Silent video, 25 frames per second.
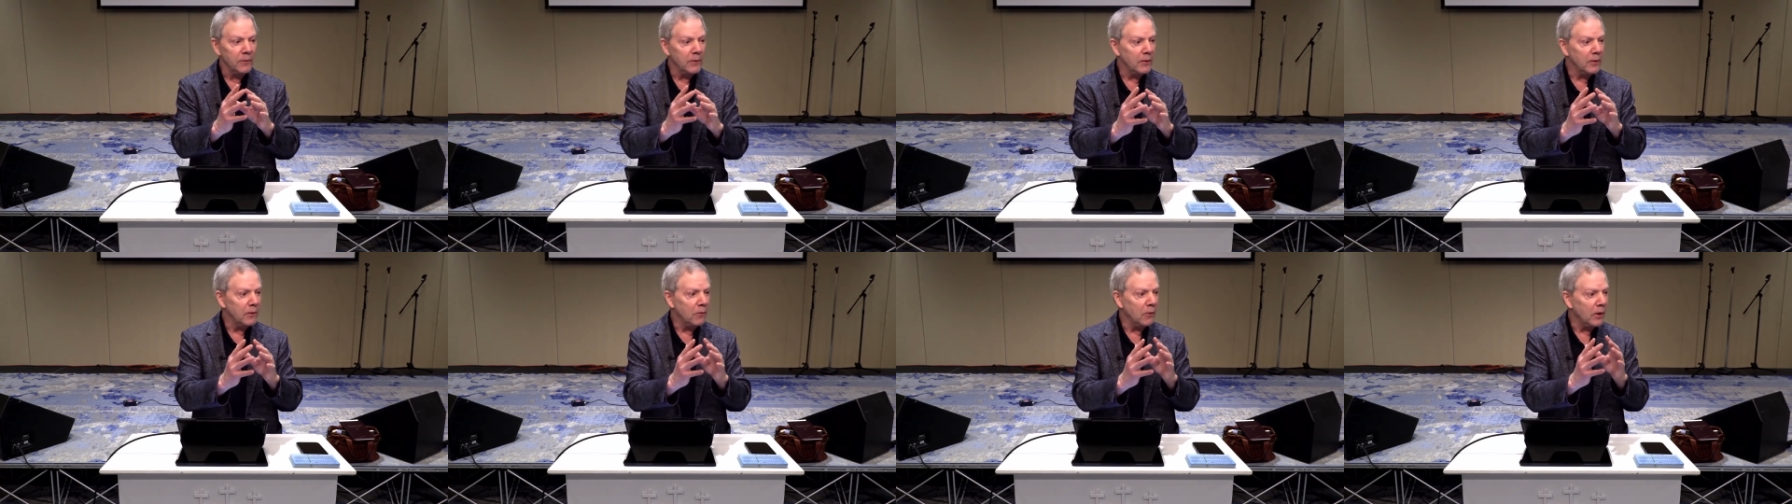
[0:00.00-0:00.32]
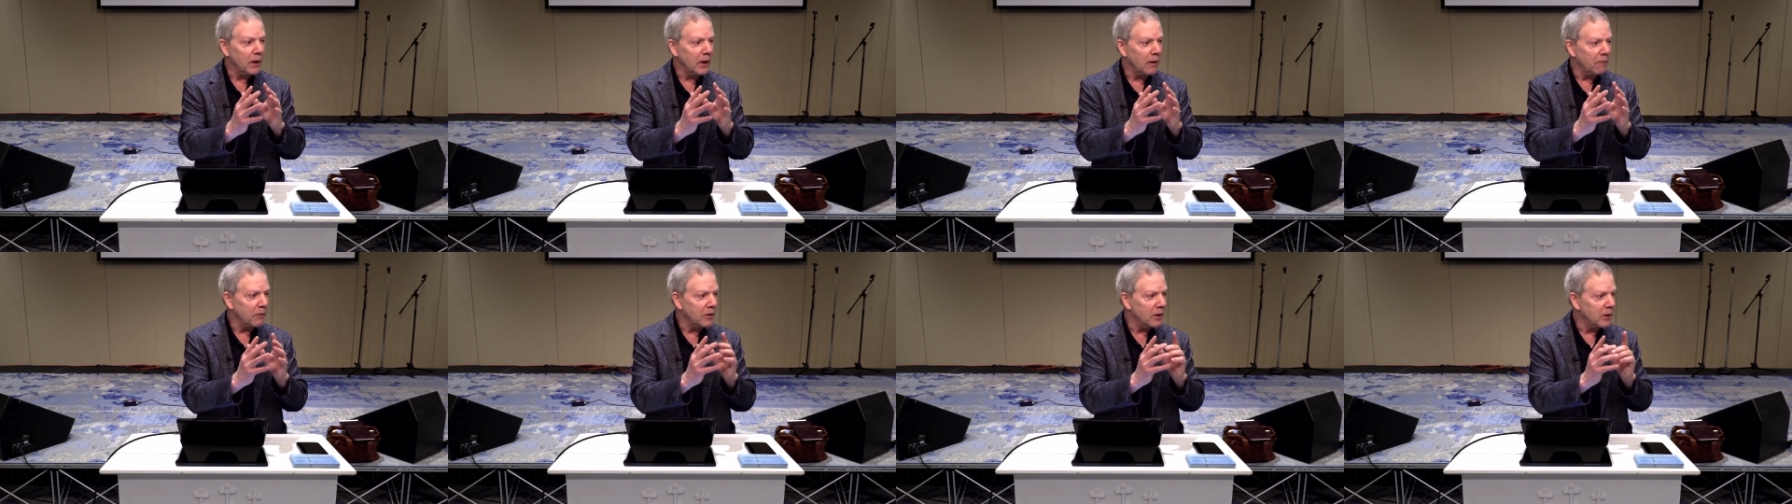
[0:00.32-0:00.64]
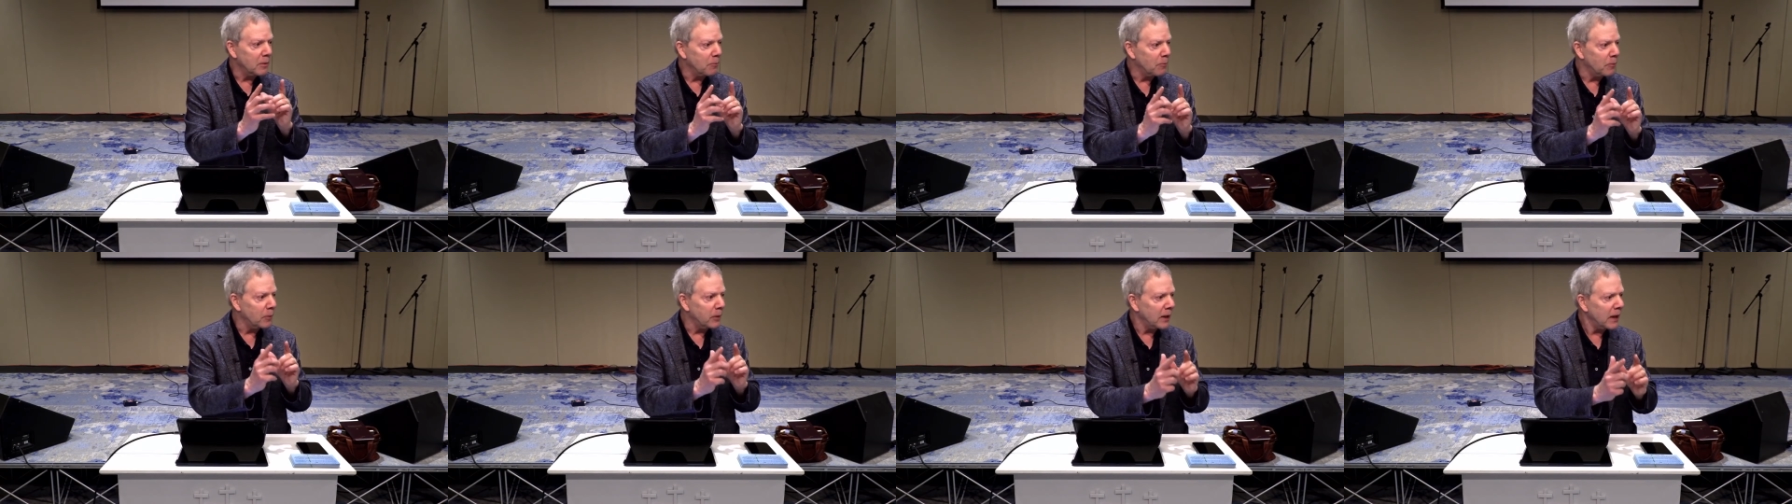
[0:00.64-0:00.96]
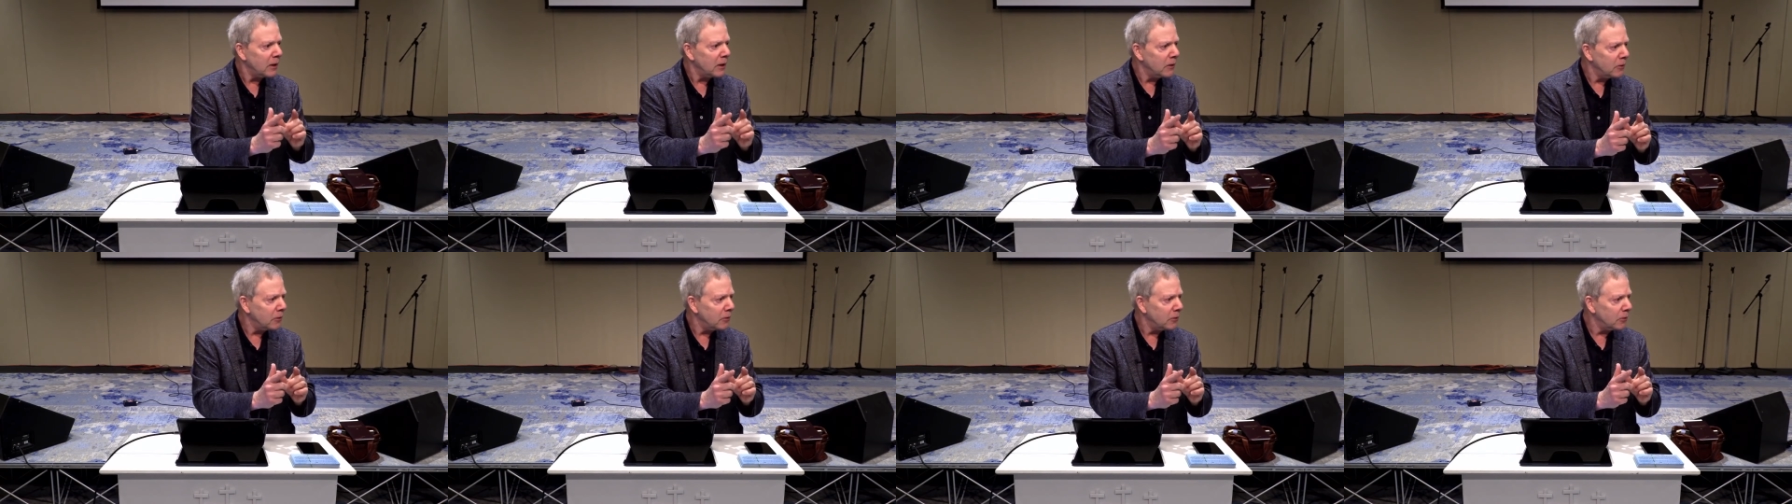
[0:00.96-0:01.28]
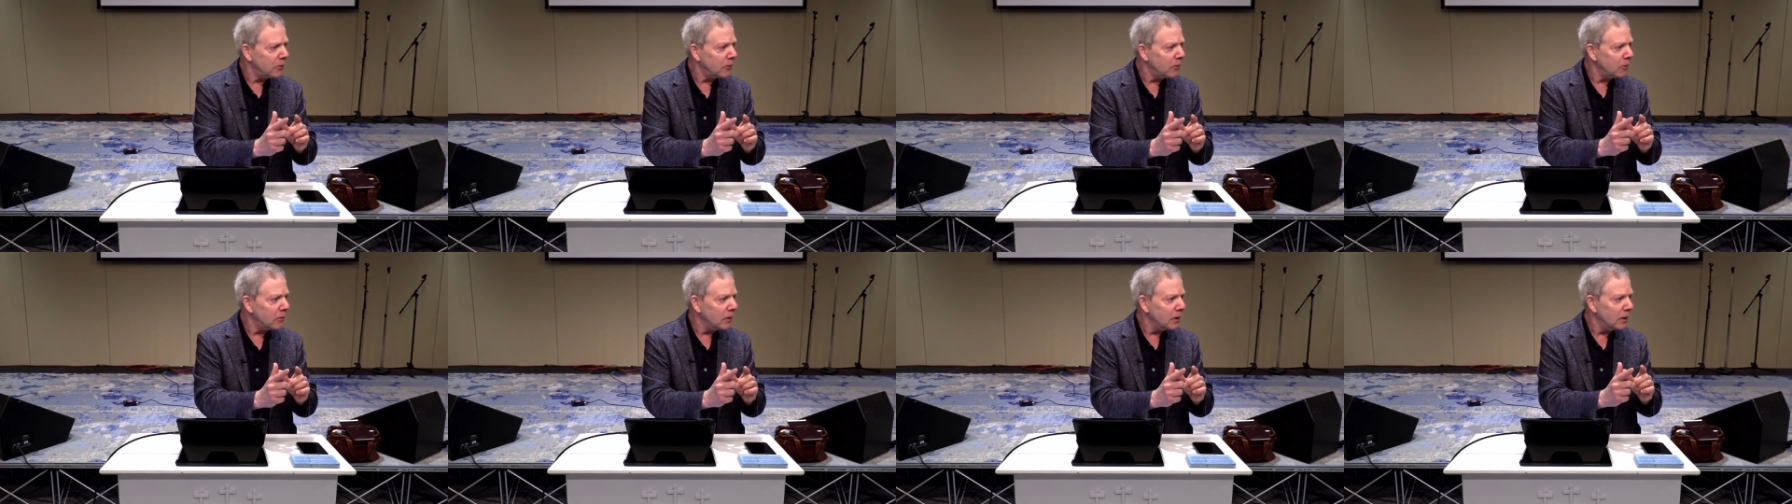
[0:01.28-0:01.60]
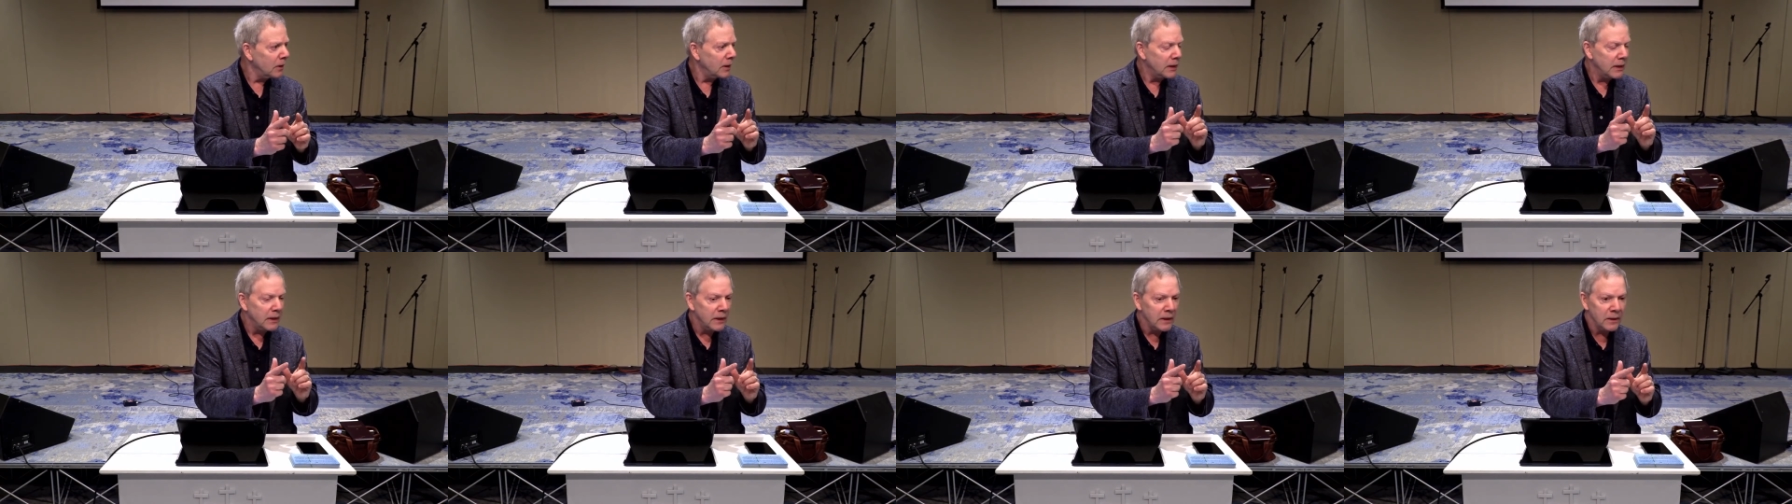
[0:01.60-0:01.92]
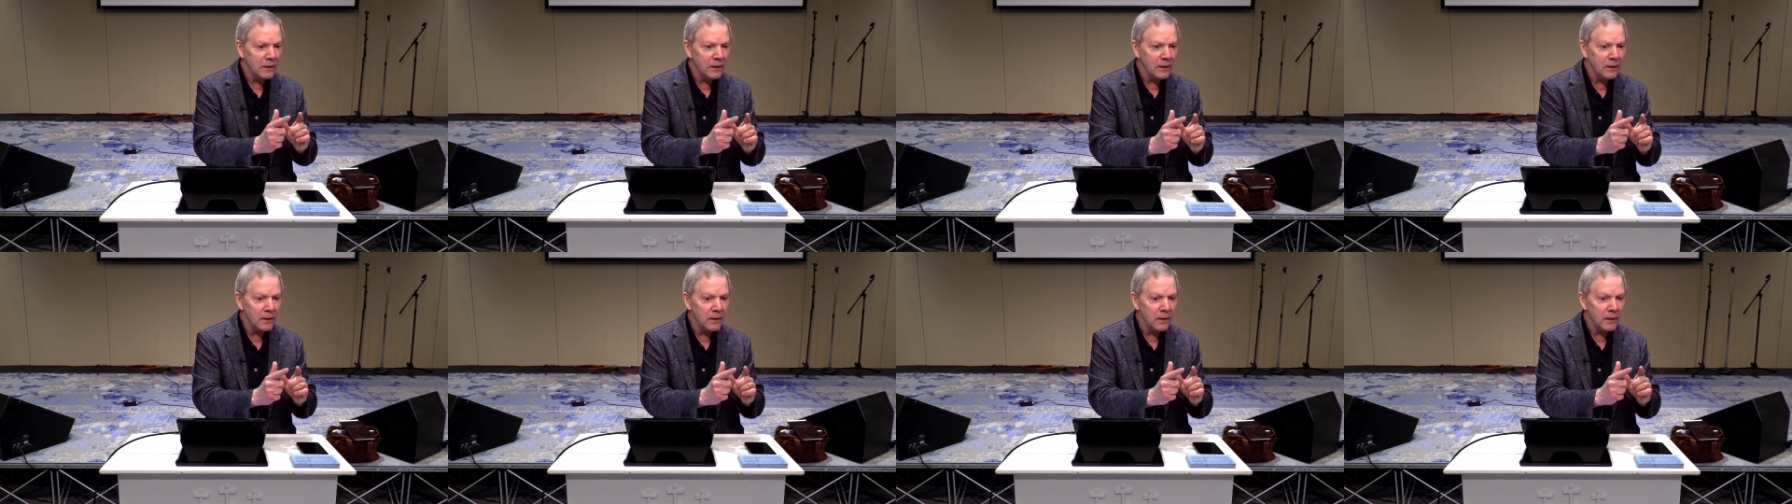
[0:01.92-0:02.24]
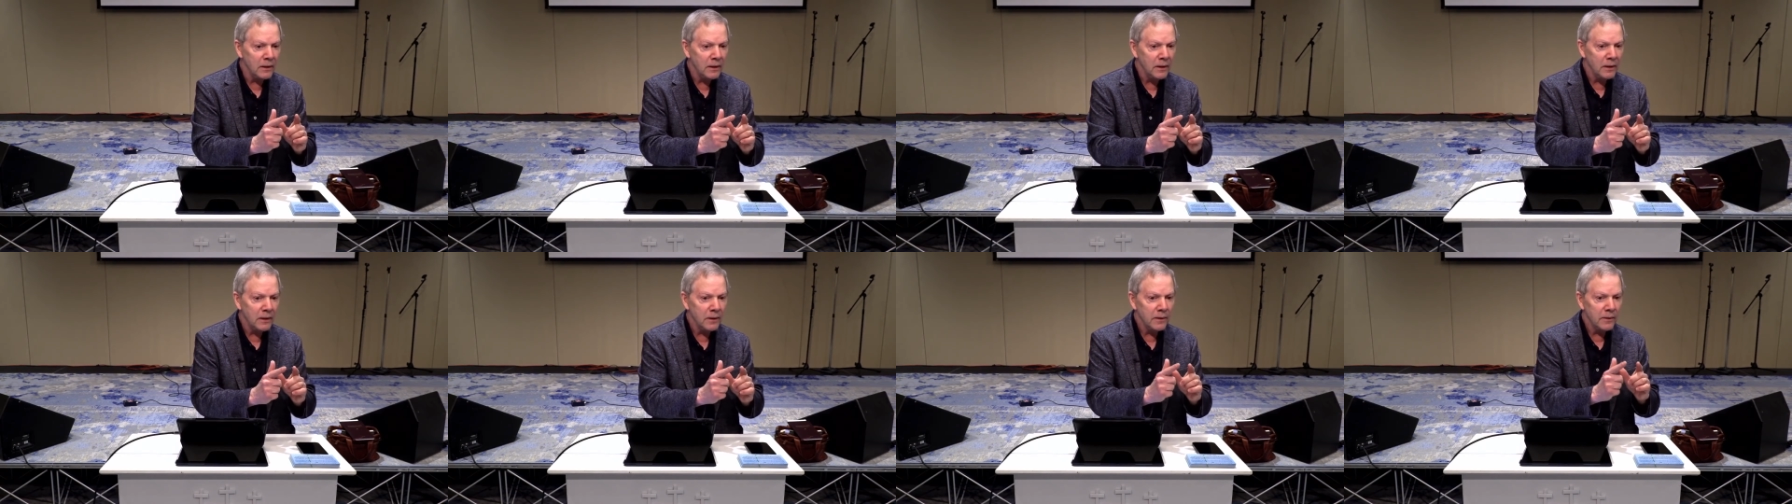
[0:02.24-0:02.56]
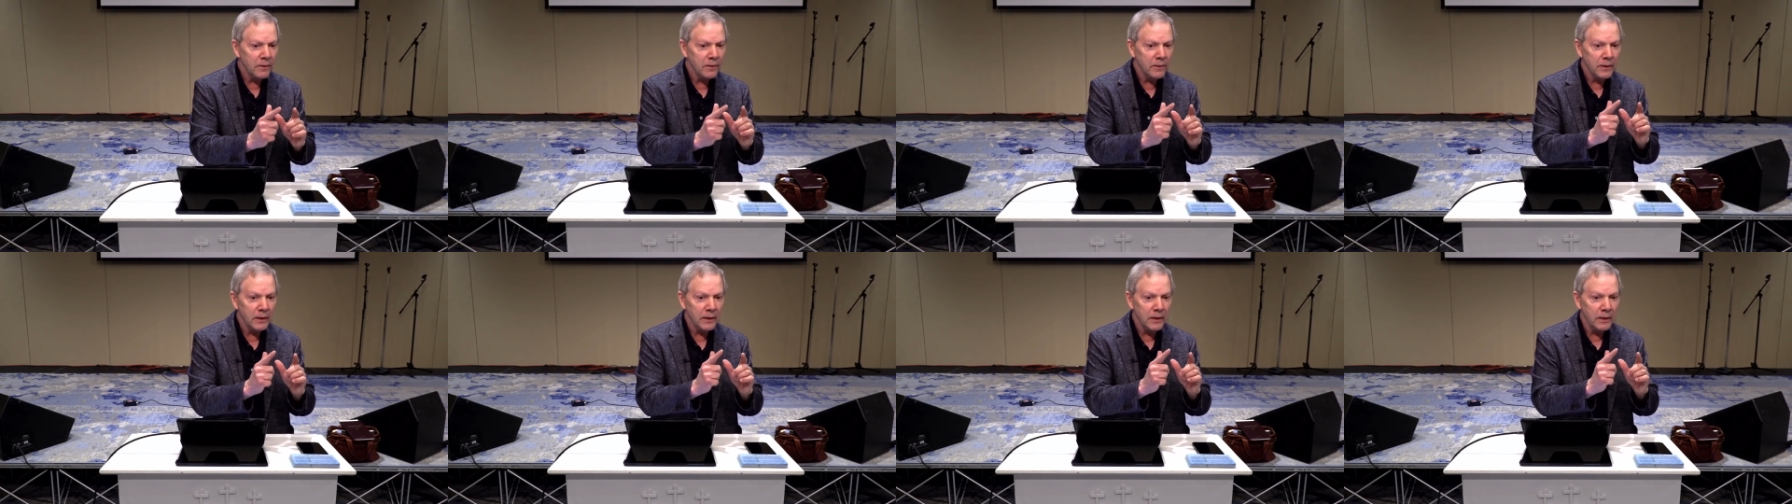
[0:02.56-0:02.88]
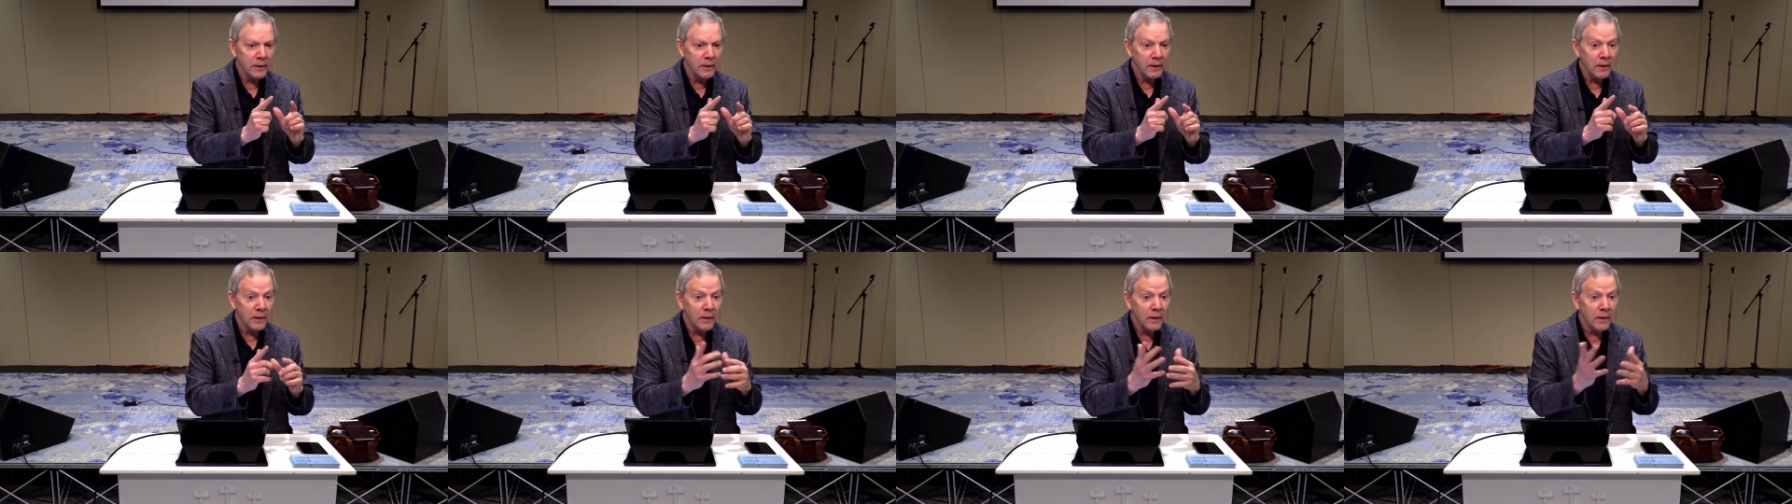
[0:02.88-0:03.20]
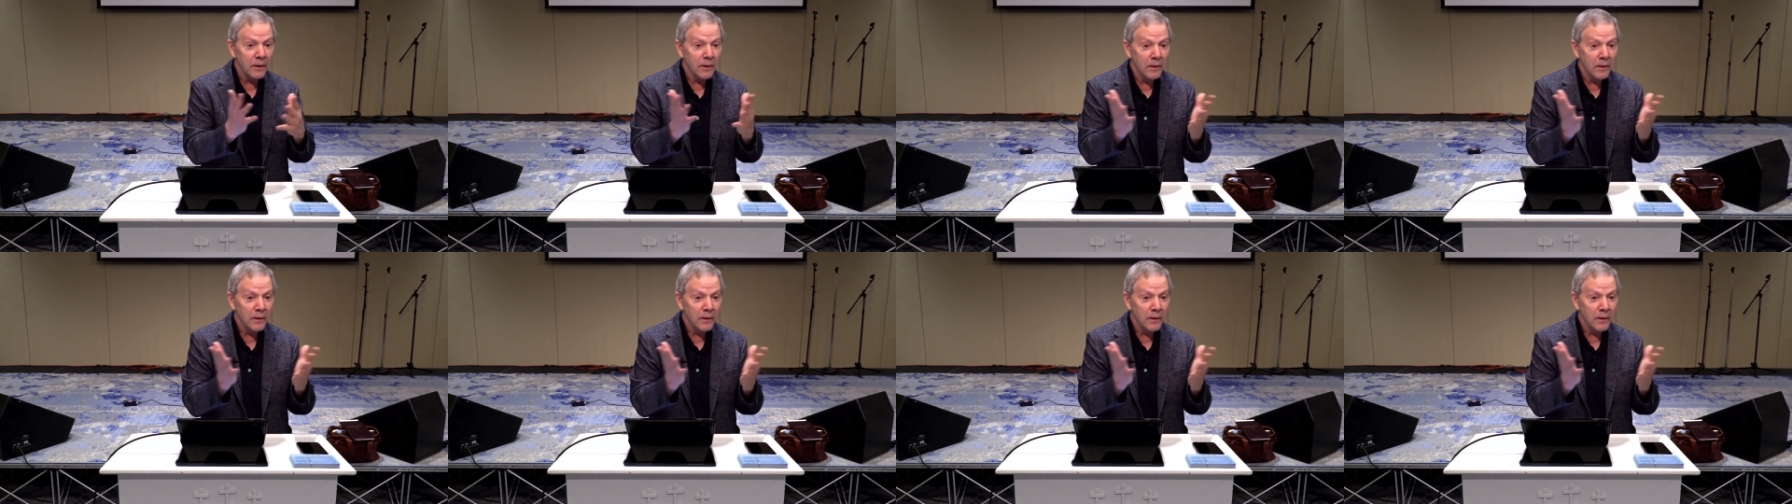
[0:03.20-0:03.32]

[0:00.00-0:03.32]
that you can have splendor in the